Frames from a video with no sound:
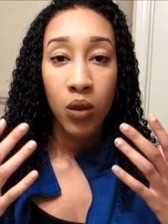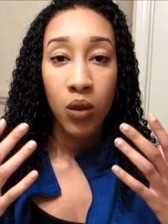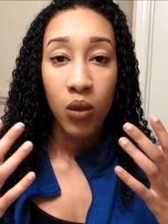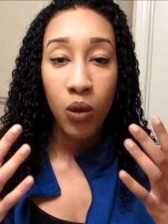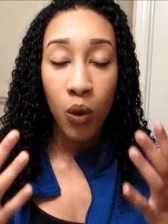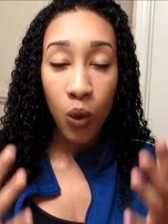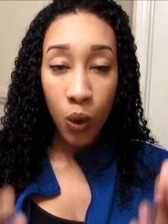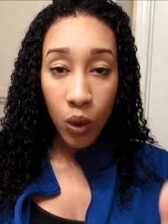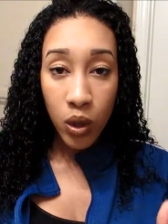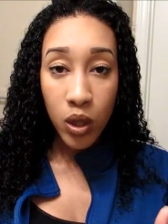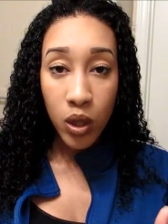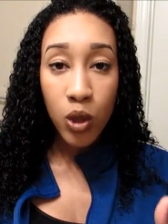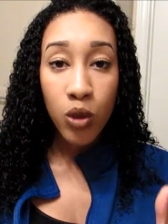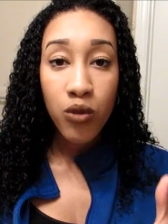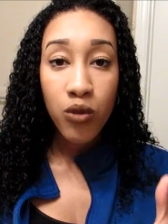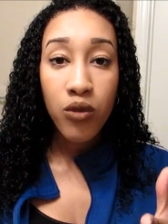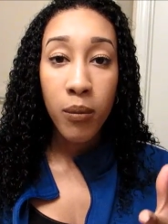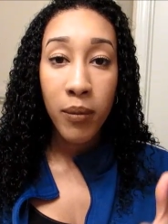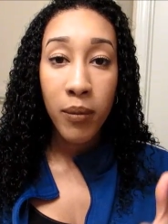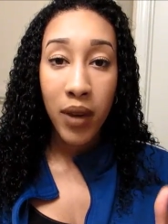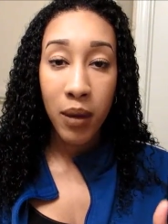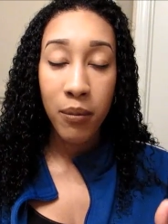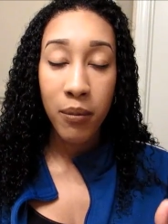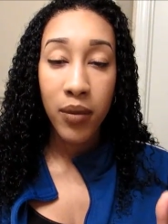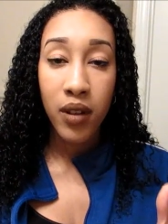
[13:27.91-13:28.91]
Also
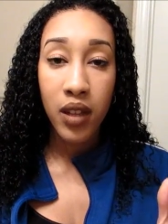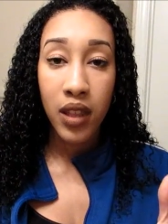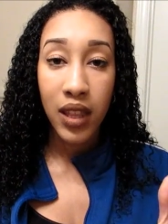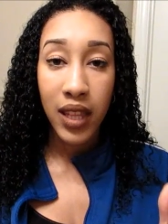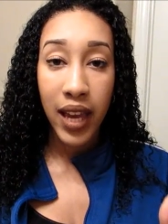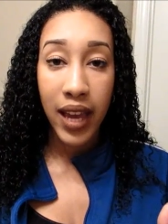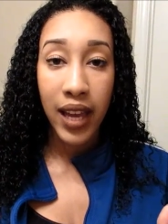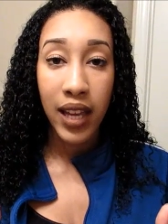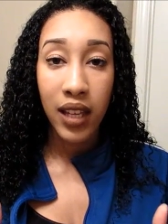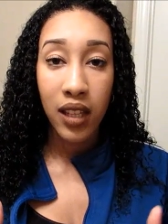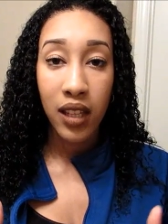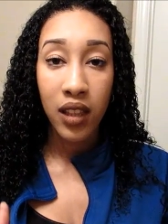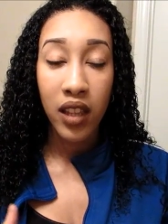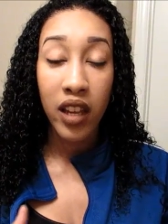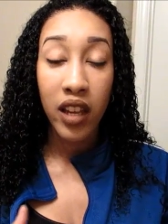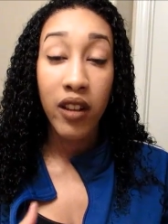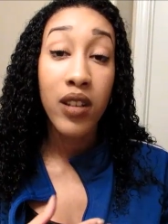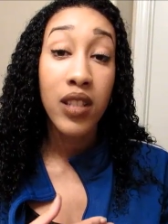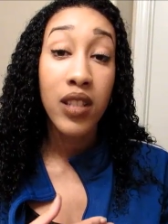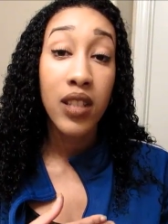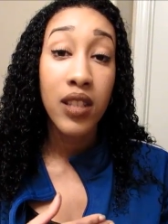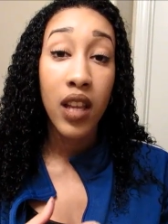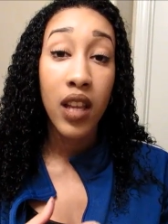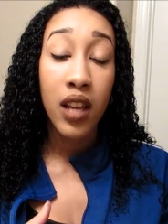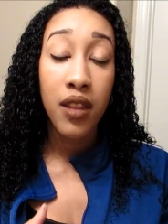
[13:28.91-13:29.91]
remember that there
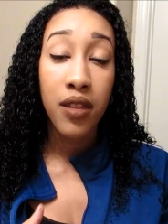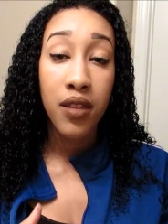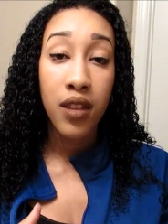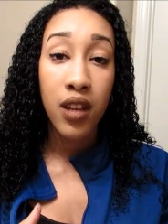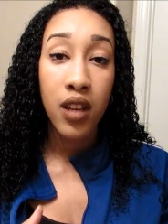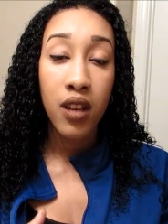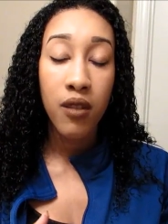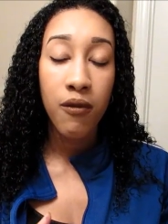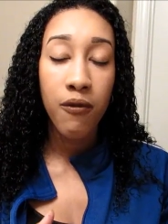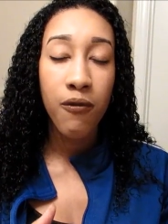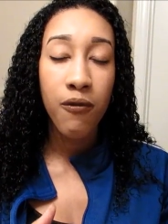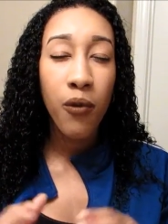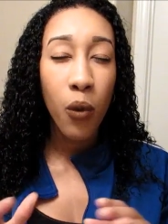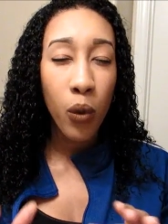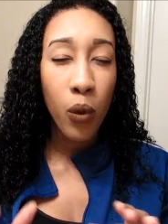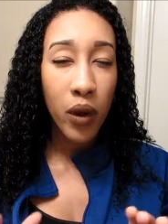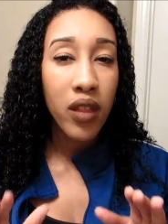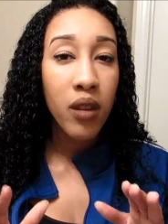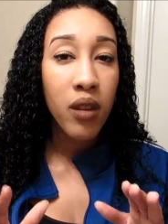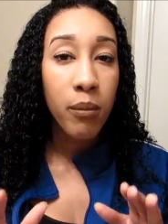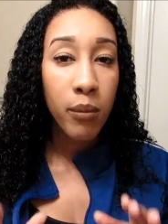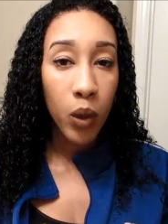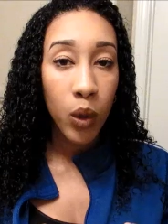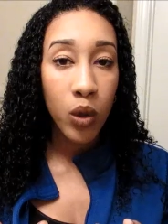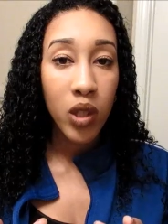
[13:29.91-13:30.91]
is nothing for
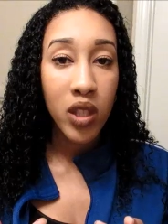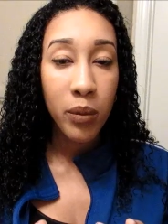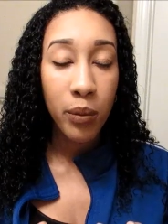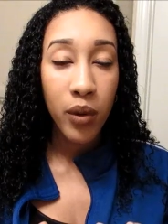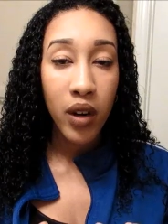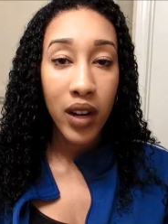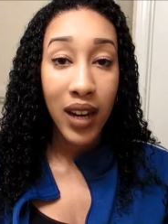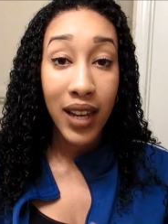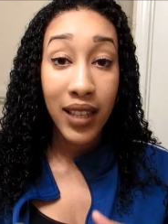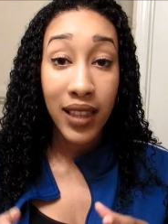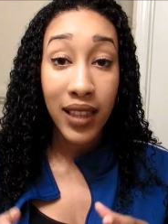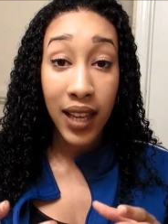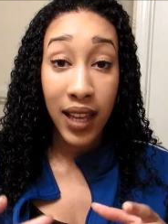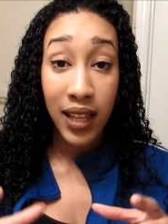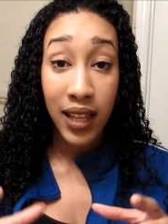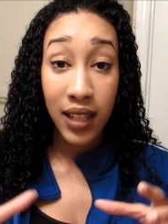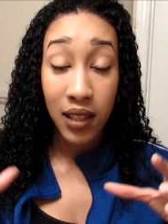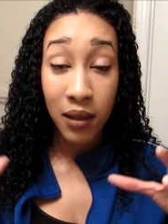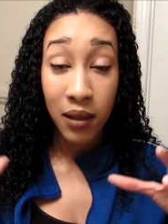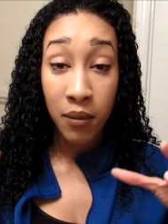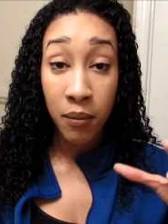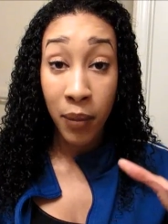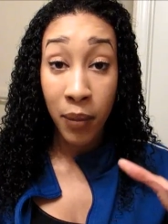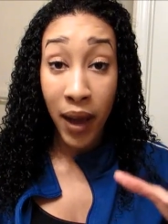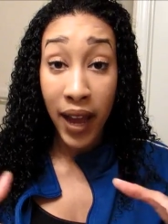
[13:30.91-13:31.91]
the most part
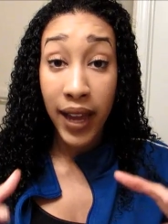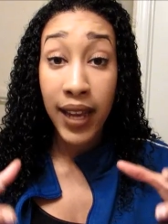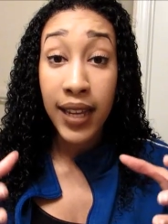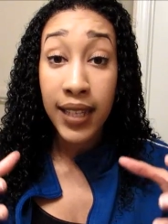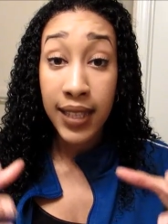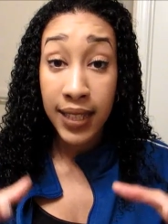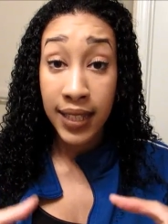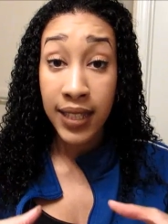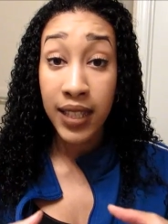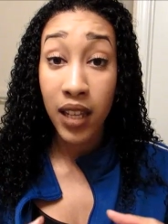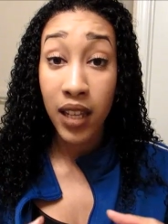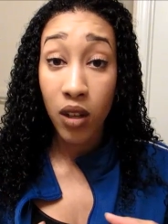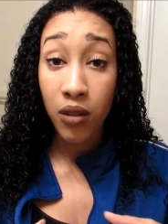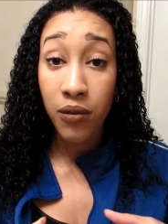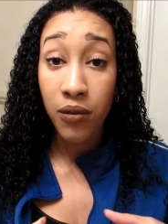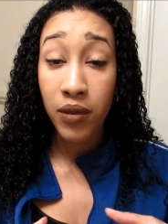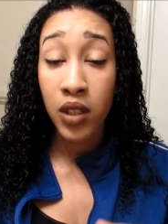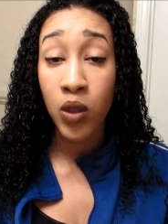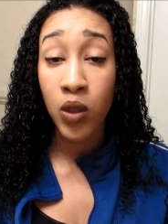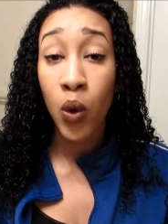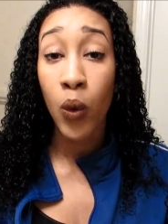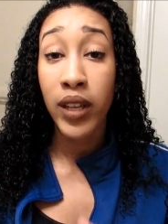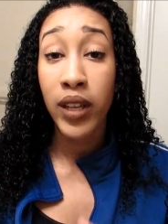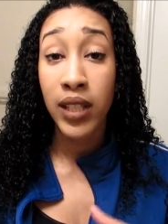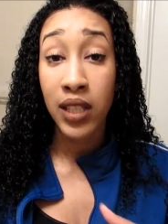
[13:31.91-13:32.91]
that by itself
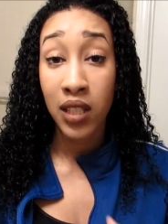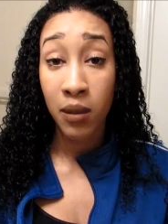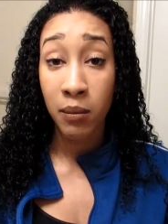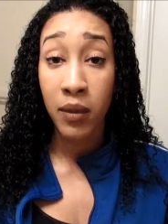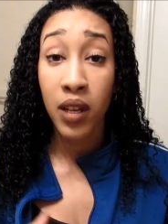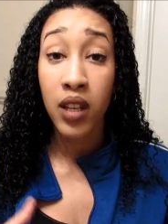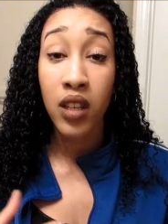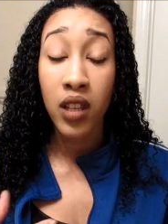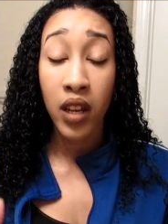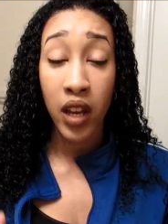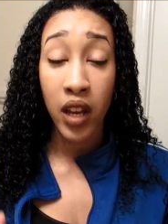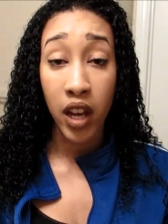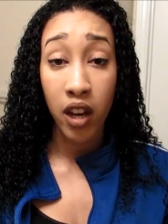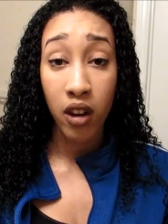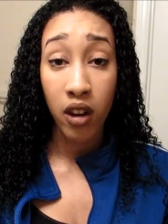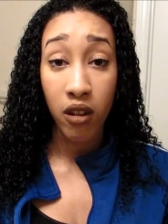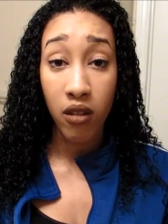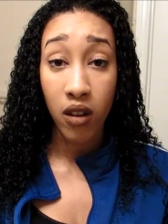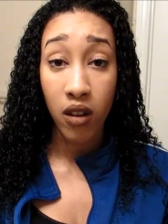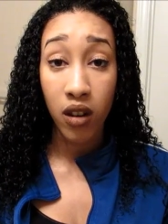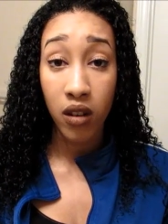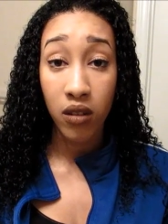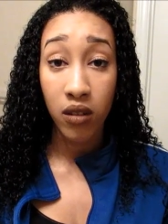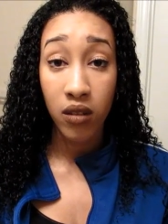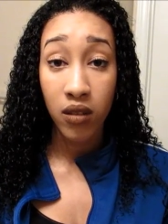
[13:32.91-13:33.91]
is going to make your hair
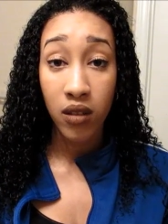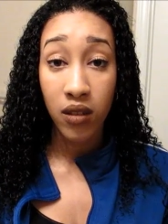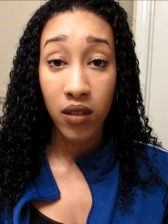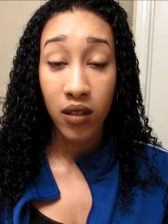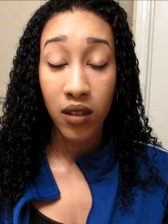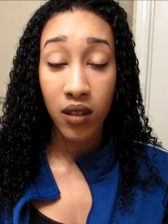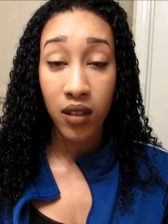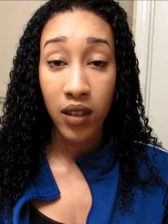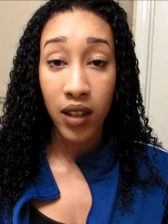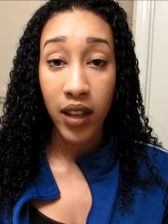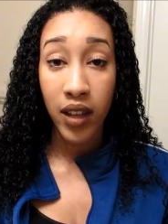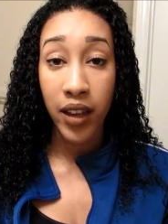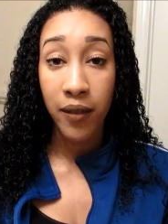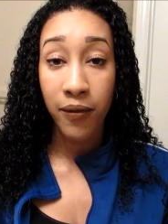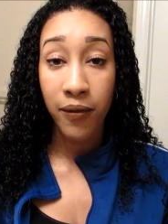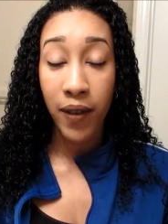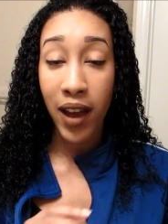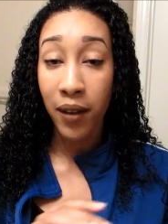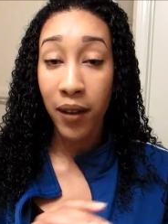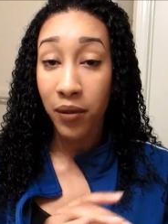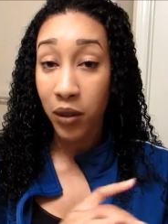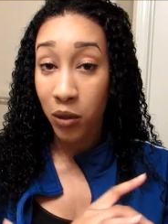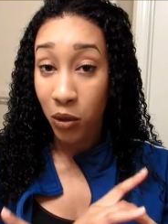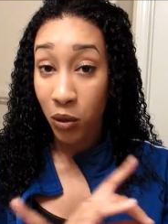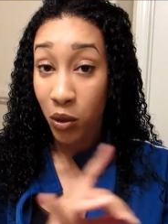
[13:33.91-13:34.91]
grow. If I
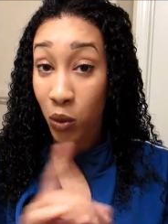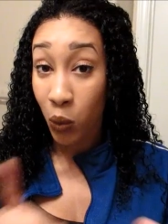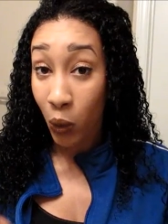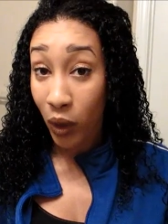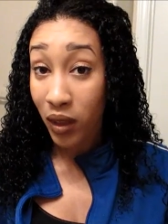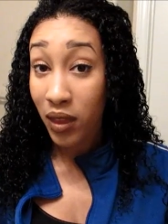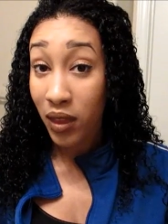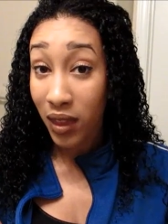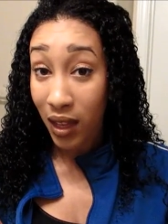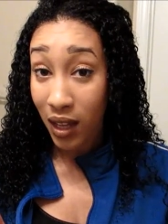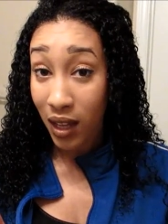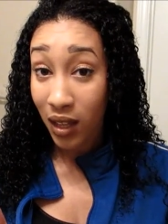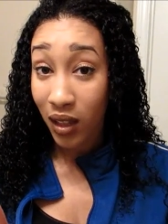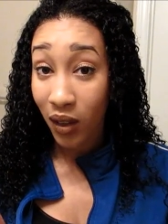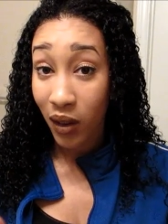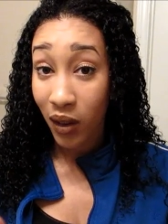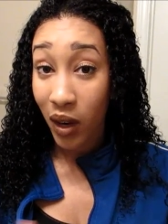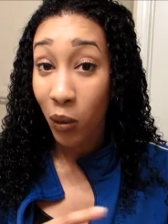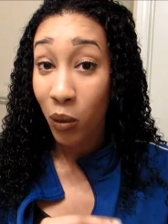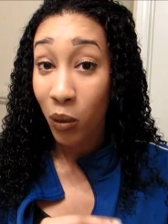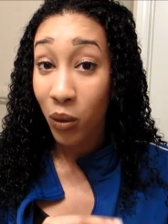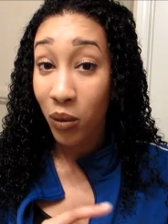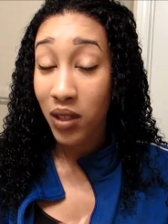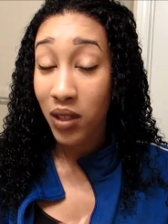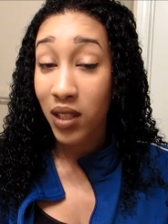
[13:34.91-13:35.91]
have to choose one thing though, I
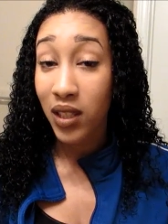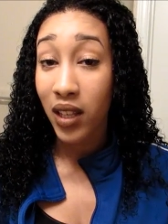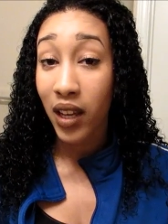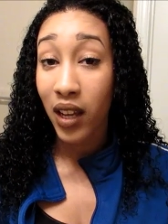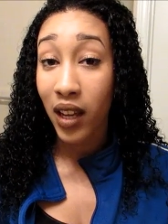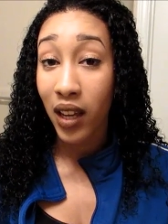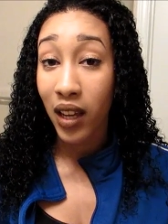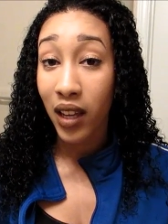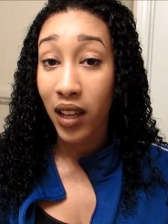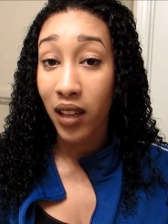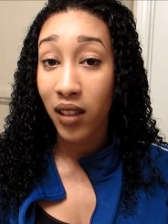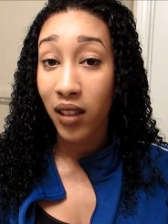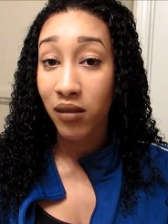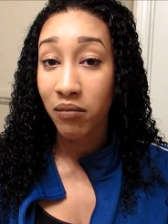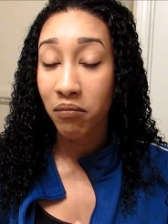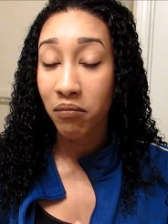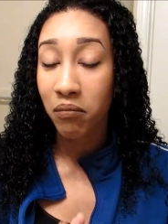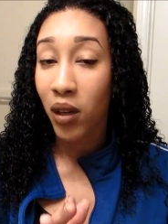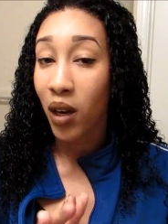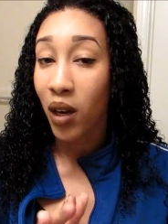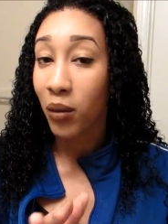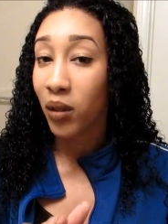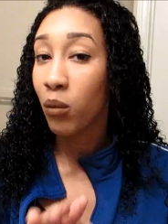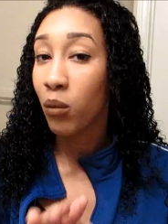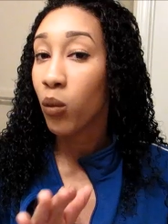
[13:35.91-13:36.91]
will say
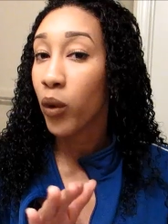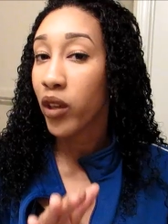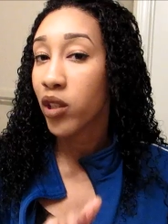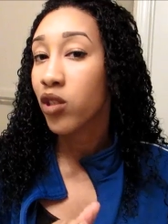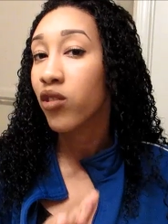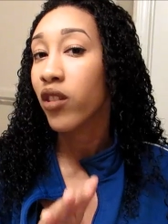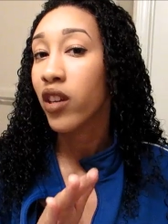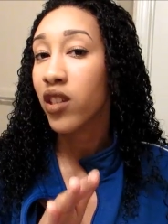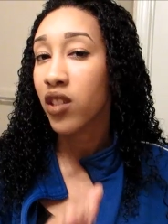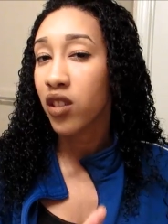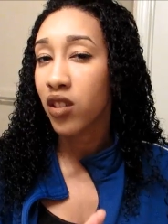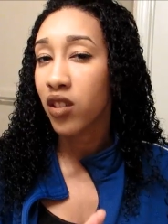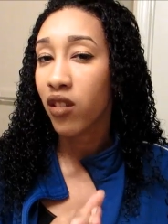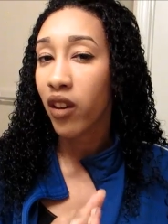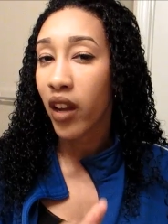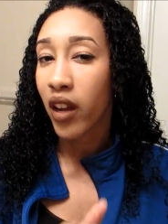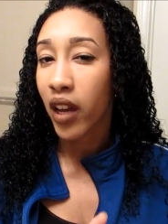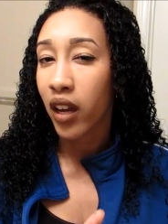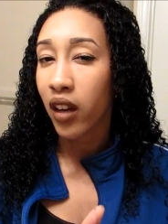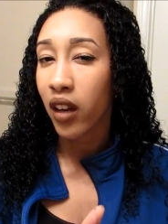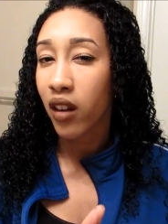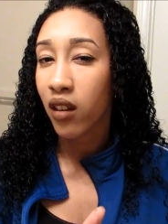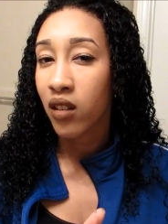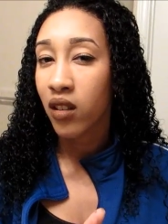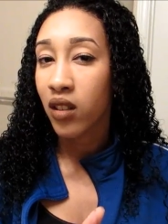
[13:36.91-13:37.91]
probably moisturizing your
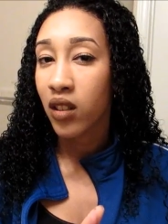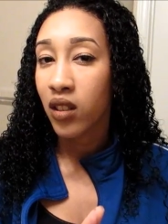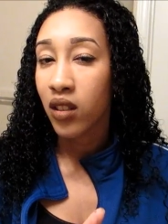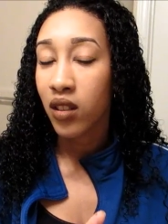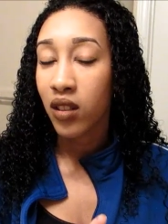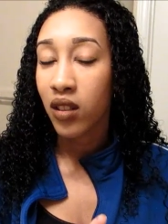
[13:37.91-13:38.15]
hair.